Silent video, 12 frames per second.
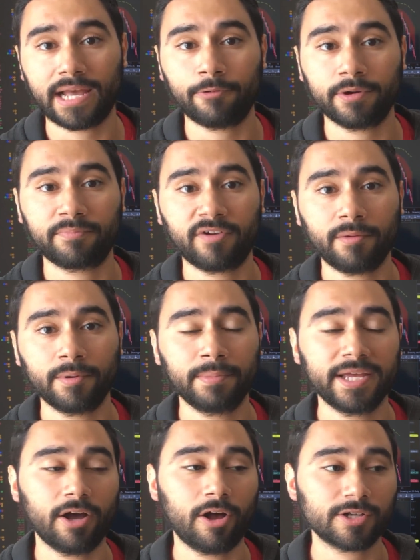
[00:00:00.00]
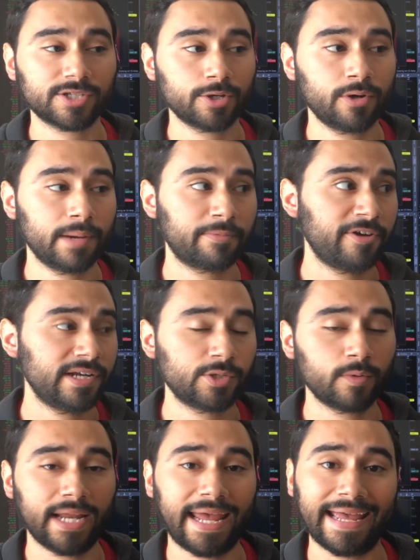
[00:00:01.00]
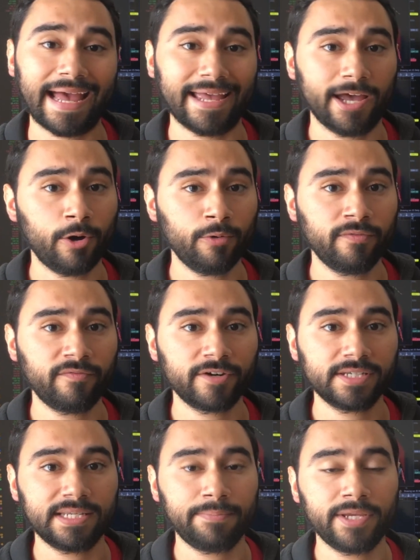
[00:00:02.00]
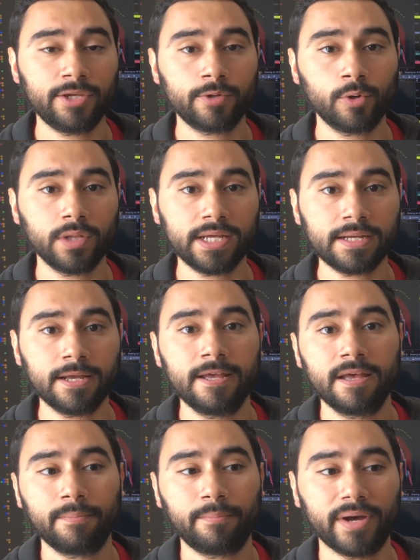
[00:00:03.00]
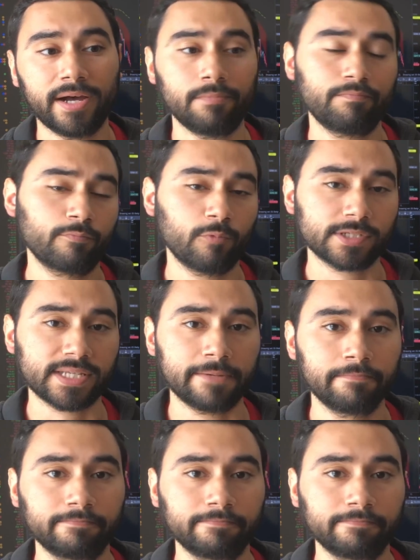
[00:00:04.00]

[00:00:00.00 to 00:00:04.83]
I would probably also upgrade to an A I O for C P U cooling, but we'll see.